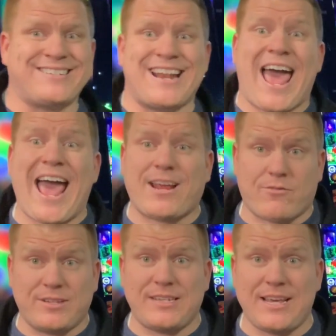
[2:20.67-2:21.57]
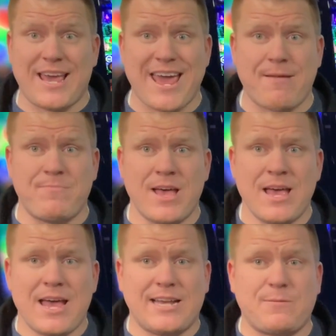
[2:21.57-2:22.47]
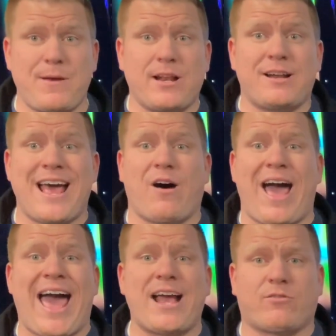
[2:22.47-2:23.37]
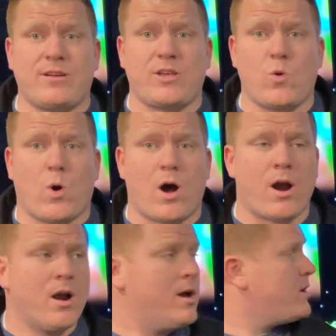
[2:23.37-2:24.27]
It's an accuracy game, and depending on how accurate you are,